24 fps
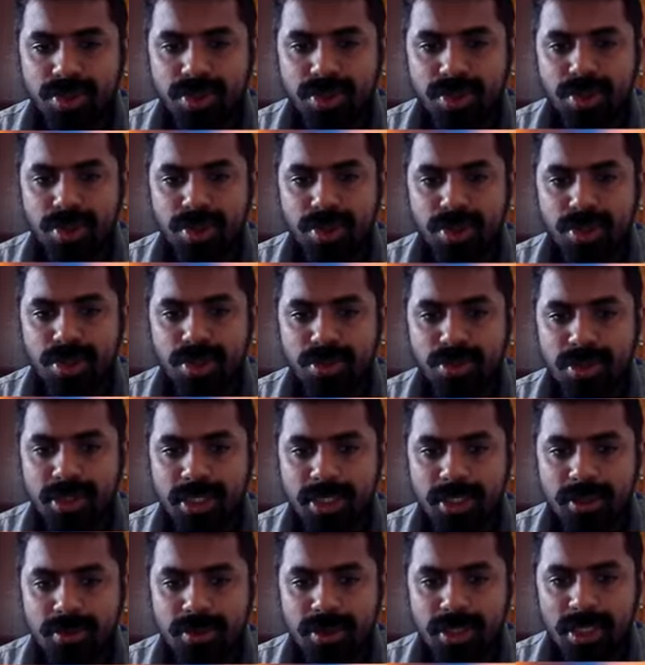to go to
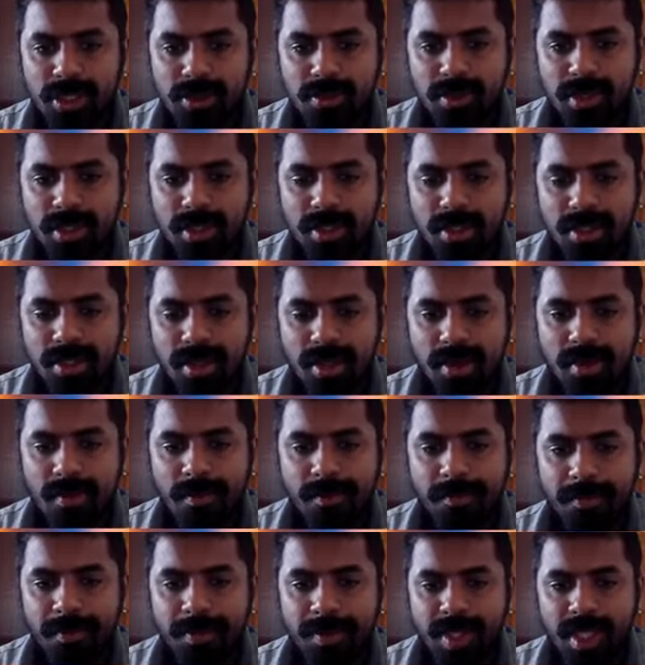bishop g1.
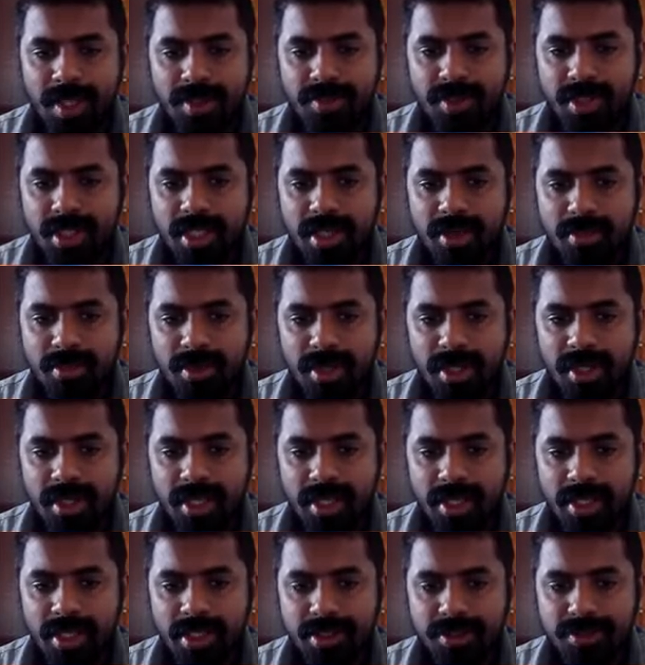Then we can play
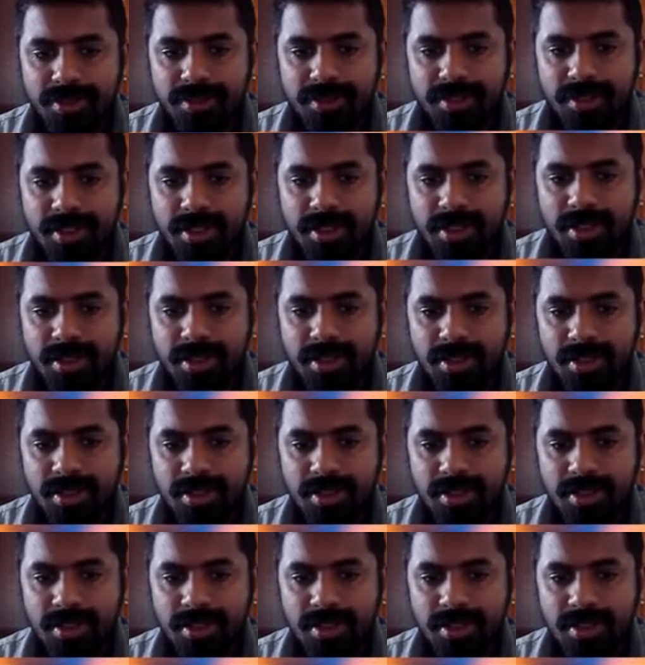knight f3.